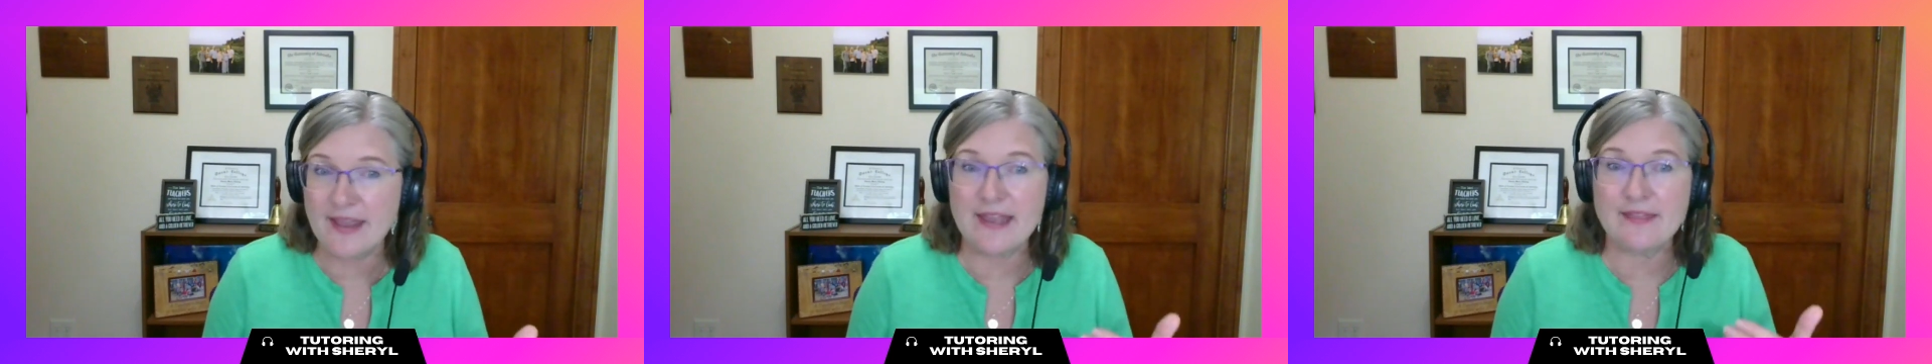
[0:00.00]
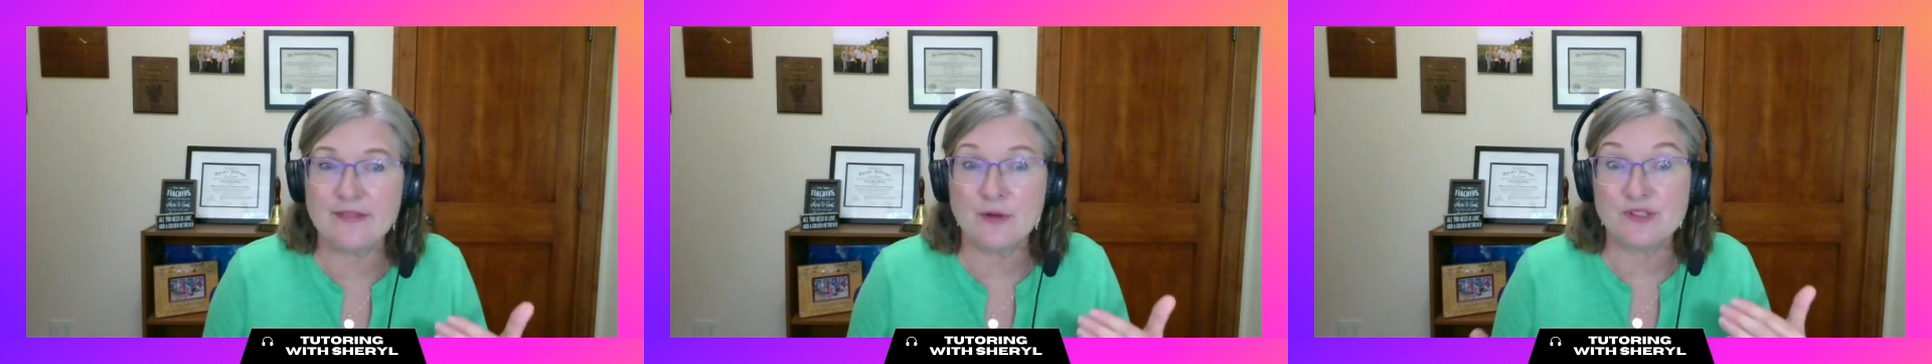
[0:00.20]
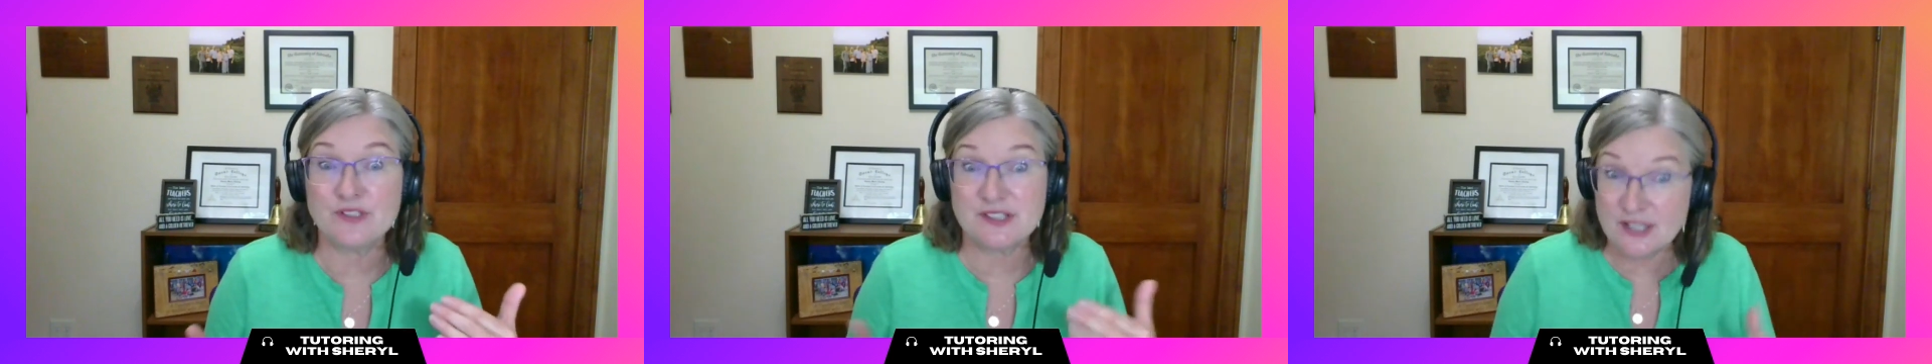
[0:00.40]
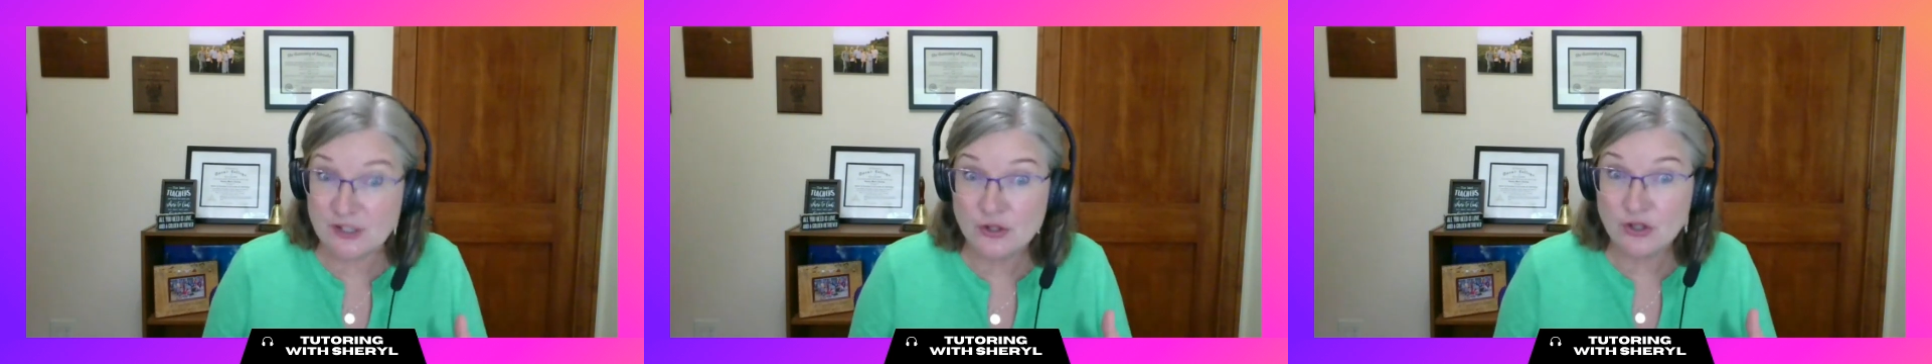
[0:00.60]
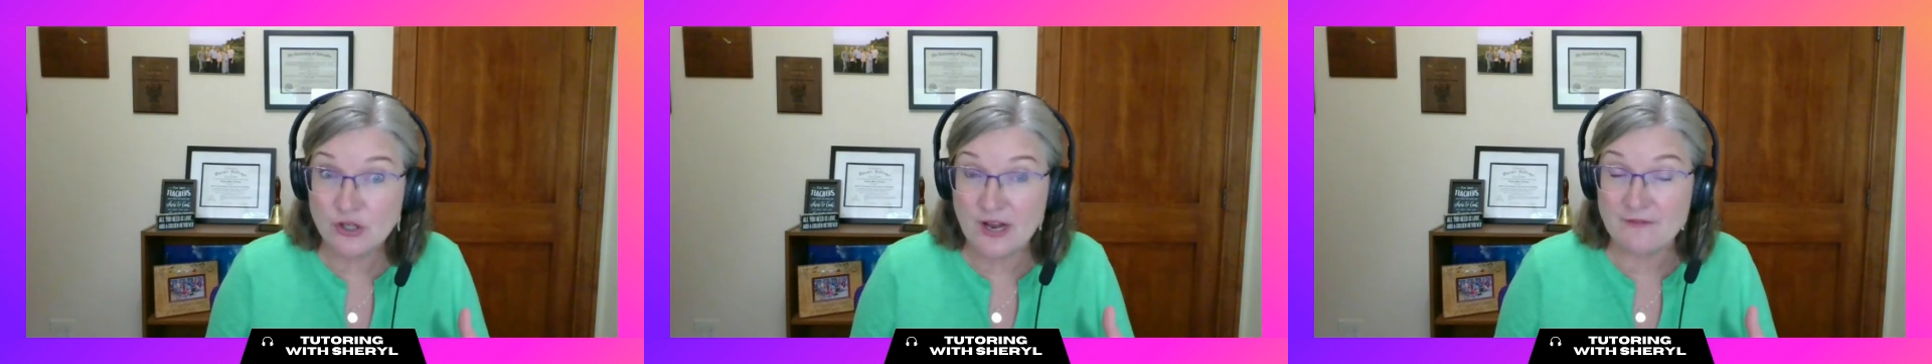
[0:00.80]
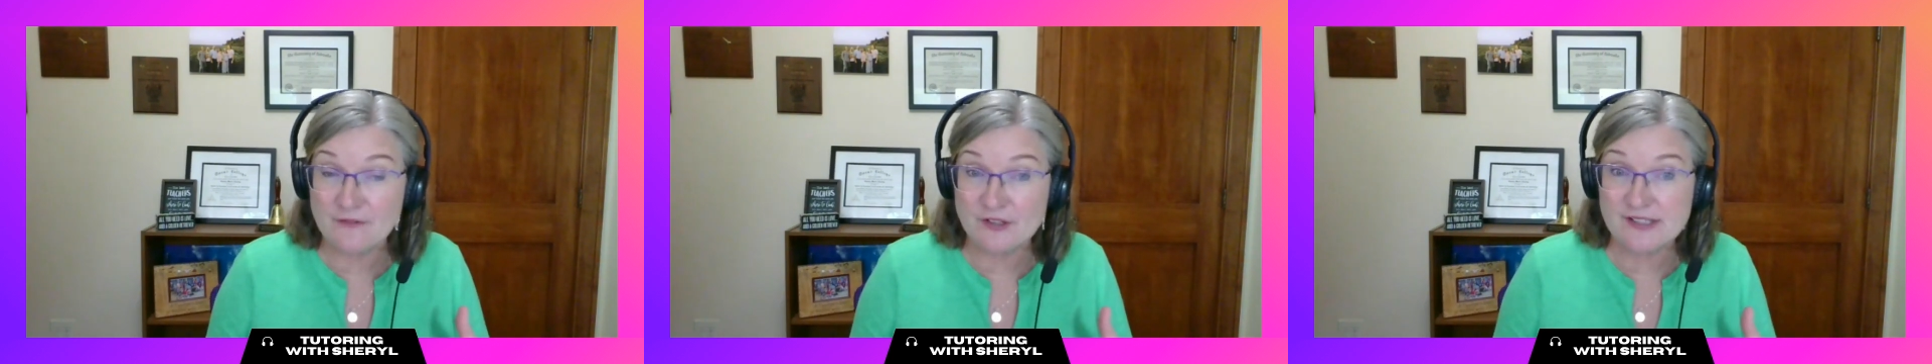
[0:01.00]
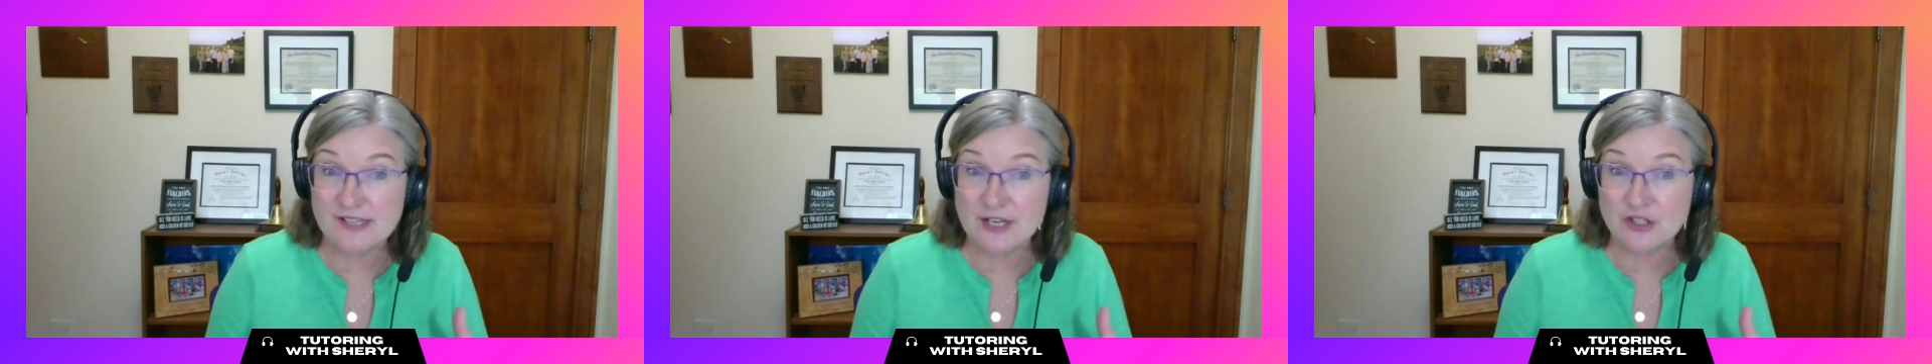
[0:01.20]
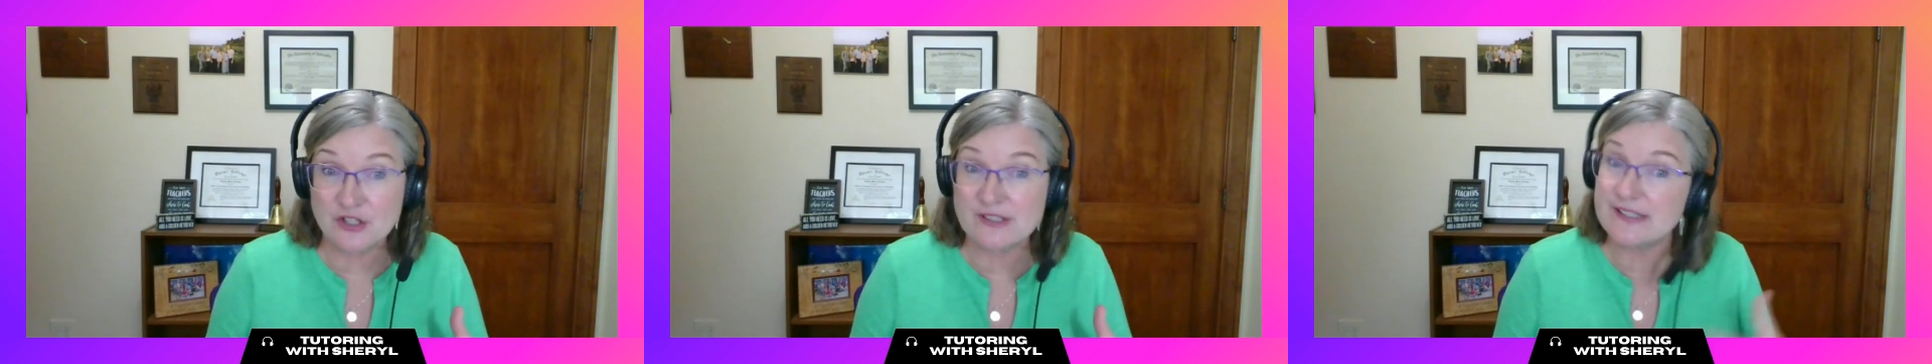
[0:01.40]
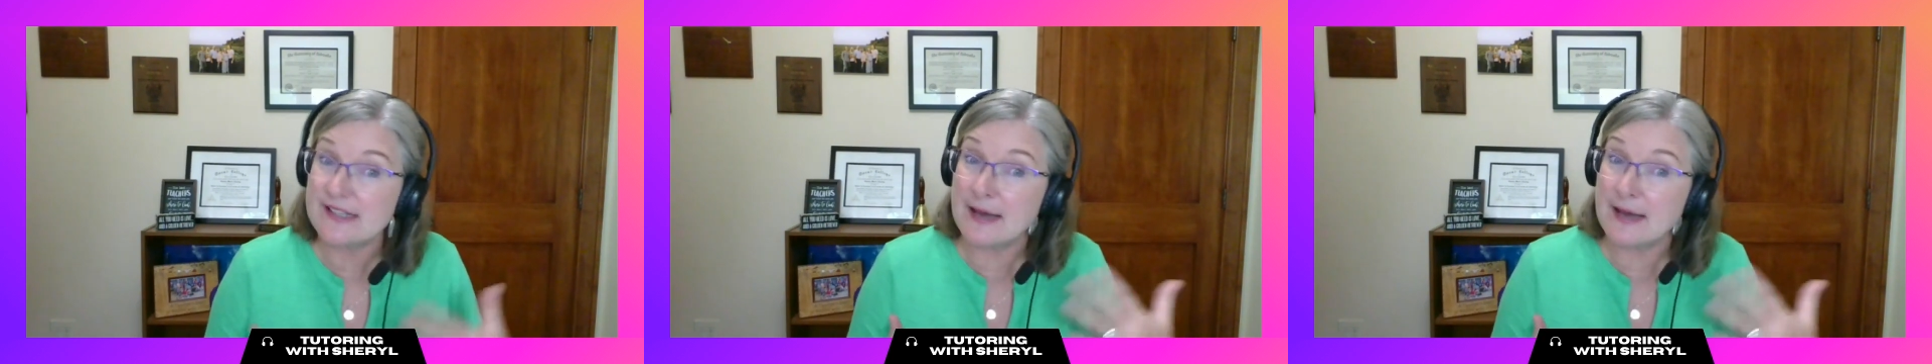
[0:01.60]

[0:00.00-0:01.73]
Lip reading: in those teacher conversations